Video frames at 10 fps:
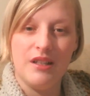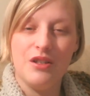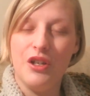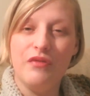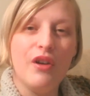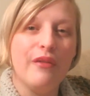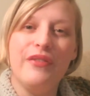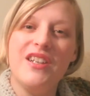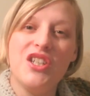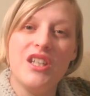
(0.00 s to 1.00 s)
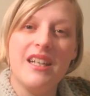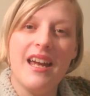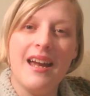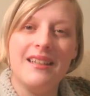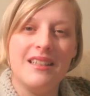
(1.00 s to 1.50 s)
So you've not finished it
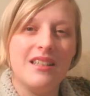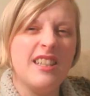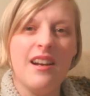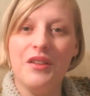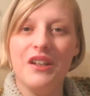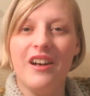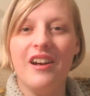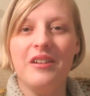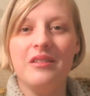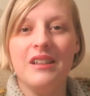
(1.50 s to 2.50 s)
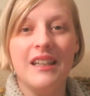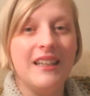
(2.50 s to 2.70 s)
yet, it's still on the go.